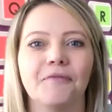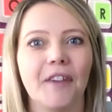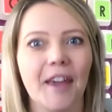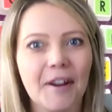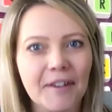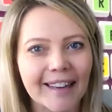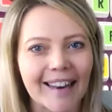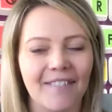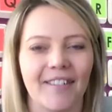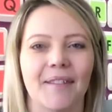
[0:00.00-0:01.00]
Very
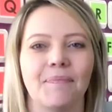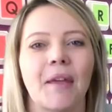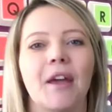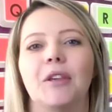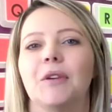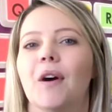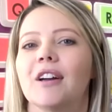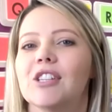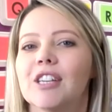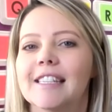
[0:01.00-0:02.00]
clever. You
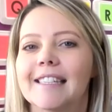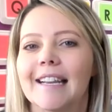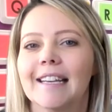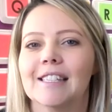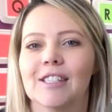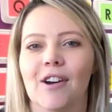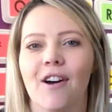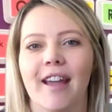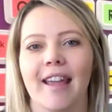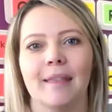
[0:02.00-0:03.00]
are just click
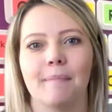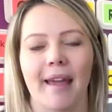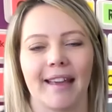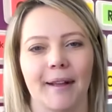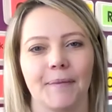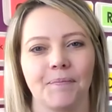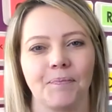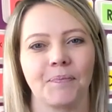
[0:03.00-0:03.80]
star in the making.